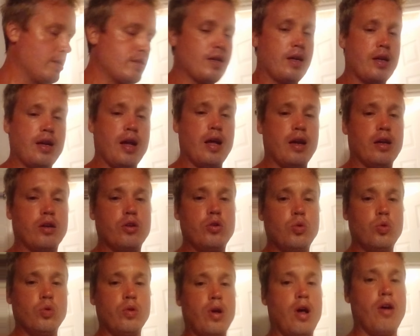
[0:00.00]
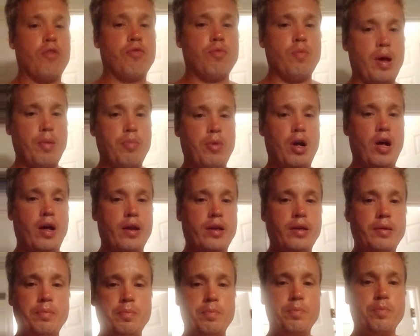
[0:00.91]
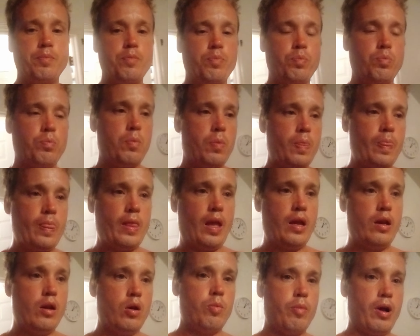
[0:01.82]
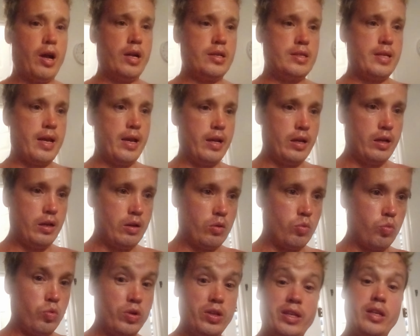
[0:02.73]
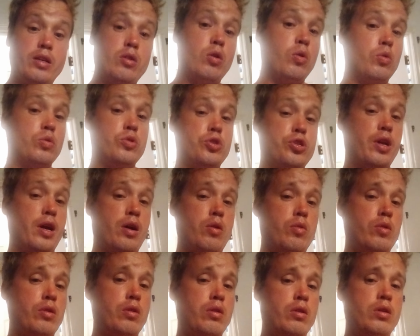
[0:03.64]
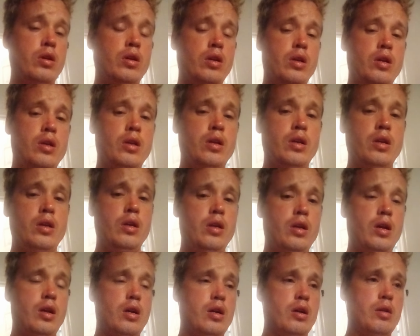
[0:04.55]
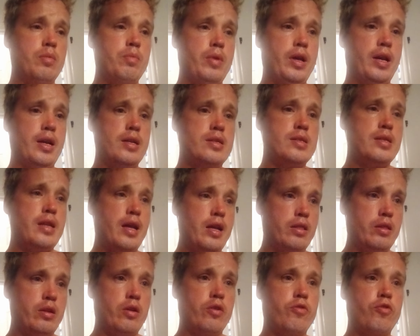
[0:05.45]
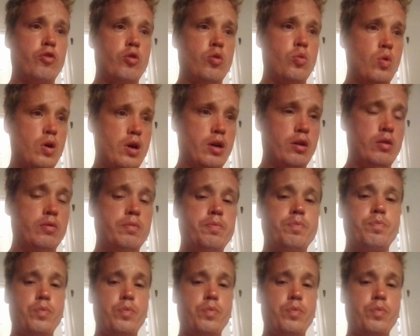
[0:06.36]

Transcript: I kind of cooled off my body, by taking a really cold shower, and I stayed in there for a while.